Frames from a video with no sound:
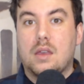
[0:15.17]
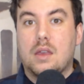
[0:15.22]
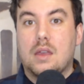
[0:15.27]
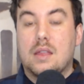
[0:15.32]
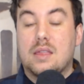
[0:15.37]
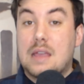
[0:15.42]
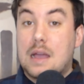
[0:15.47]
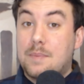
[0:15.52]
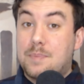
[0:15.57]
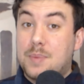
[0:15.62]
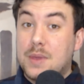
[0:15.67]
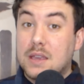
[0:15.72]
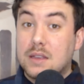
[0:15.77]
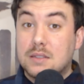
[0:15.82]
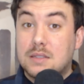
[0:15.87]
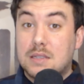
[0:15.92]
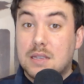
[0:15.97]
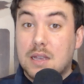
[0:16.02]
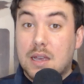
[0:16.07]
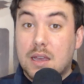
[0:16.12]
That being
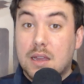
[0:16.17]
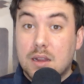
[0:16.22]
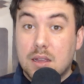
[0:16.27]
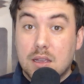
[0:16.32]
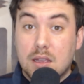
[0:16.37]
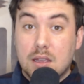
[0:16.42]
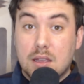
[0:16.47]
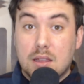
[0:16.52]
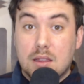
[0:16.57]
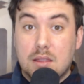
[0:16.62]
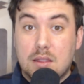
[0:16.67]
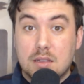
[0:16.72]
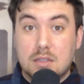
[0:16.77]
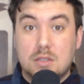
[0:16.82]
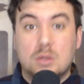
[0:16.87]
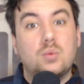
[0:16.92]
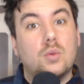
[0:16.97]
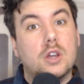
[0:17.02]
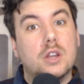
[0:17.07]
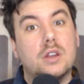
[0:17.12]
said,
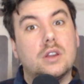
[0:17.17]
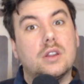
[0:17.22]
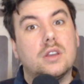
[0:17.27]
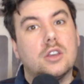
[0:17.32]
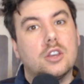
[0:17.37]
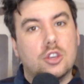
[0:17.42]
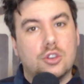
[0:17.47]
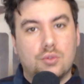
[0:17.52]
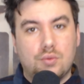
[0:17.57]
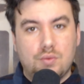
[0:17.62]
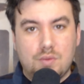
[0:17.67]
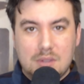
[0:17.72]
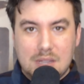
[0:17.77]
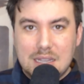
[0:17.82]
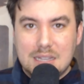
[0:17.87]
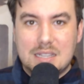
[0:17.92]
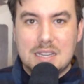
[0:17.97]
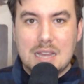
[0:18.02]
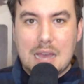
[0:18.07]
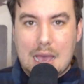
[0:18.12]
this one you'll
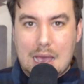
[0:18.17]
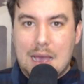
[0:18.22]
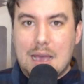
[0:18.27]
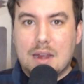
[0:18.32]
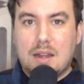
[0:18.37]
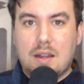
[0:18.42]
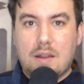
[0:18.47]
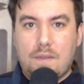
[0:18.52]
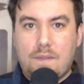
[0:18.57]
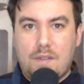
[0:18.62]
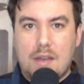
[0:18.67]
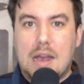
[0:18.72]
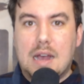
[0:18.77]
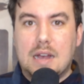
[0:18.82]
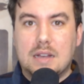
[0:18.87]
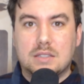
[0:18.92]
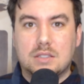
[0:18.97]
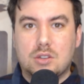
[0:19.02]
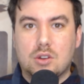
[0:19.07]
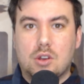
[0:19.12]
need to act
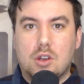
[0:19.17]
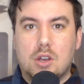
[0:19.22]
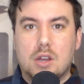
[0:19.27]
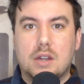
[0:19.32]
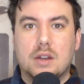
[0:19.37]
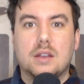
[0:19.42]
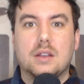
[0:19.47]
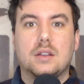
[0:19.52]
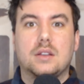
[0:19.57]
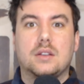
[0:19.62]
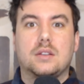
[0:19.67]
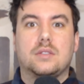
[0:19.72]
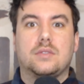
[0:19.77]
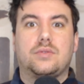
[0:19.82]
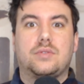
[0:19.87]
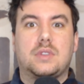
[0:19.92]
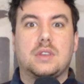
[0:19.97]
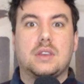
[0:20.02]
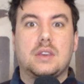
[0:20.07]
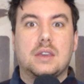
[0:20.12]
fast on.
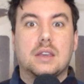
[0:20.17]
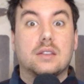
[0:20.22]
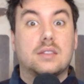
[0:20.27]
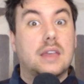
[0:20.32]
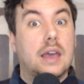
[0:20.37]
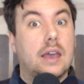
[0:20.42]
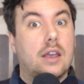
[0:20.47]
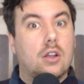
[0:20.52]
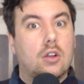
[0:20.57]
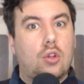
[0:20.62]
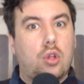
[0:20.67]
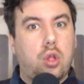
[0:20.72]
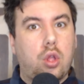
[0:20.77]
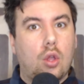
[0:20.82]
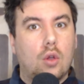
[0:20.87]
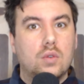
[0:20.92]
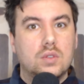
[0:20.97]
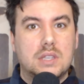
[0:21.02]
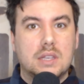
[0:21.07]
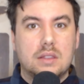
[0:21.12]
They are
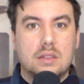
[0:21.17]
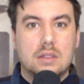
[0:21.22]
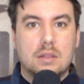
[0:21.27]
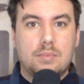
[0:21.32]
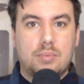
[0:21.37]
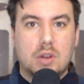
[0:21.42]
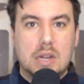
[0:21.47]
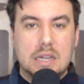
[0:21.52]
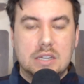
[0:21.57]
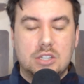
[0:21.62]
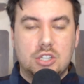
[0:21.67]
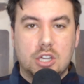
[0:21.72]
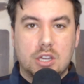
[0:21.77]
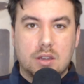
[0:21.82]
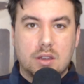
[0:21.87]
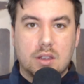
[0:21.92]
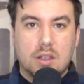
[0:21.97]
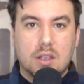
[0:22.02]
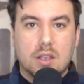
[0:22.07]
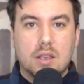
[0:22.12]
closing the
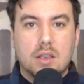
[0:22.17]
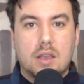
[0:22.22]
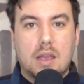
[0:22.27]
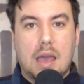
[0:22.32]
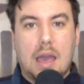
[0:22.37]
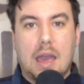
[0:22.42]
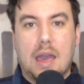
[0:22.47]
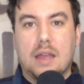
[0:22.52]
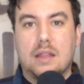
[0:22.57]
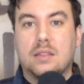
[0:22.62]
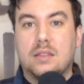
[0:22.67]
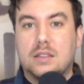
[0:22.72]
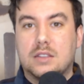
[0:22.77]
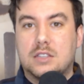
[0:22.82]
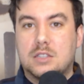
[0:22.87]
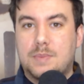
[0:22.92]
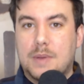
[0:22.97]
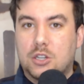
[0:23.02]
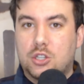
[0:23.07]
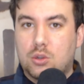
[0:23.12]
bridging and the
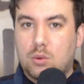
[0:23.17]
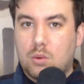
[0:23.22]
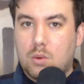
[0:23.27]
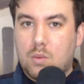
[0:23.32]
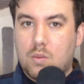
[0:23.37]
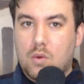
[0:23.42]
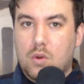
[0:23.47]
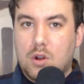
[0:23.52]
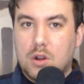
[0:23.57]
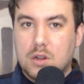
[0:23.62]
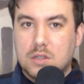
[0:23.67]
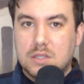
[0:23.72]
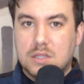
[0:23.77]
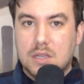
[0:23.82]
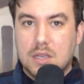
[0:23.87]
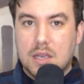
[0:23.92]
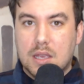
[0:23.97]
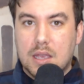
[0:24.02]
special rewards